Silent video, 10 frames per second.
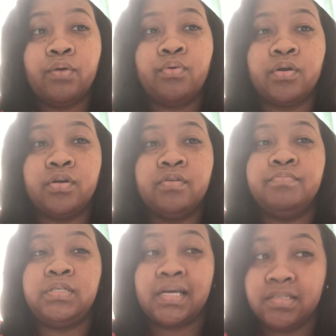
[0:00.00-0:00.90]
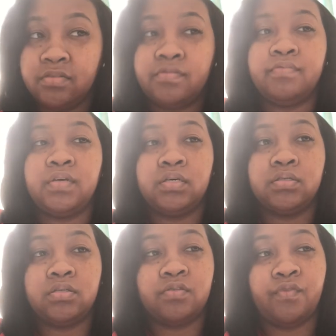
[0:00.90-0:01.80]
were objectives of
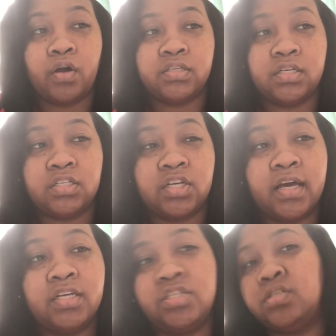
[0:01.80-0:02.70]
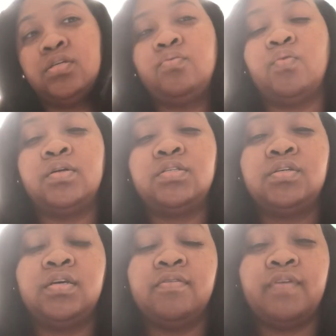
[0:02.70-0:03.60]
his as far as education. He wanted
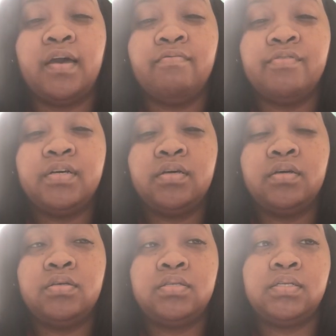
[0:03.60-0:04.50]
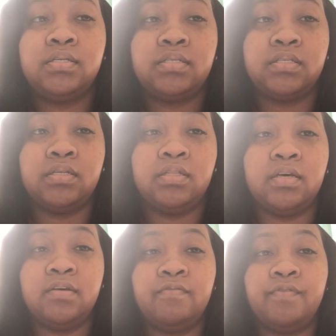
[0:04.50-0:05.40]
to give every citizen
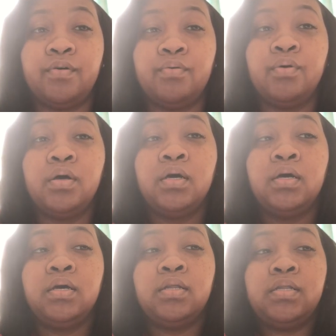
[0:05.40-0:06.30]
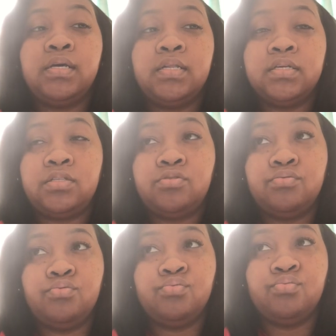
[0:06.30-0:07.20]
the info needed
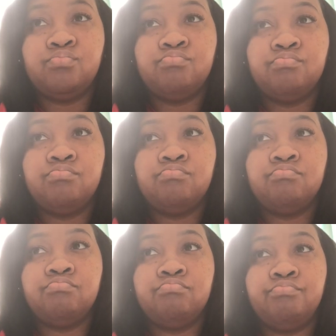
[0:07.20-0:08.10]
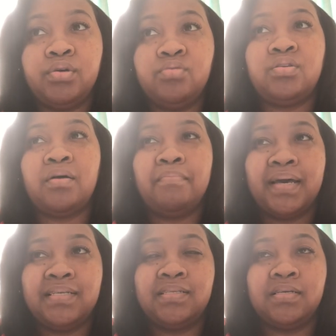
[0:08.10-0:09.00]
to build a
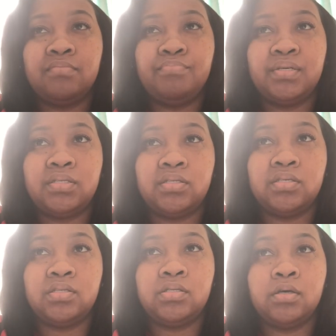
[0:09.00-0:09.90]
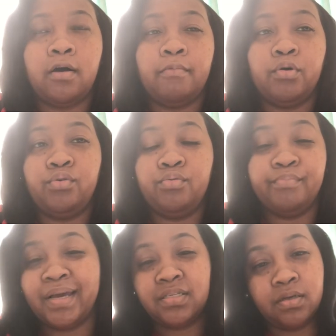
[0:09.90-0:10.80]
basic business or do
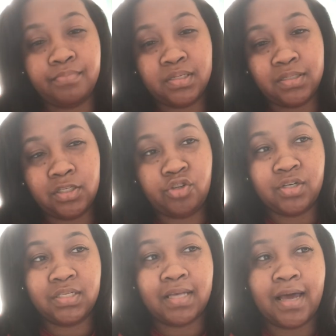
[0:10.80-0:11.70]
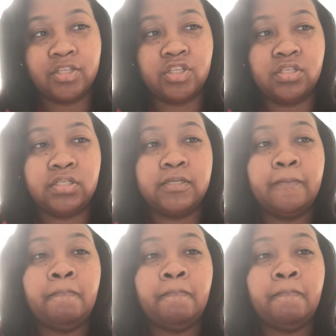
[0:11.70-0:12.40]
basic business transactions.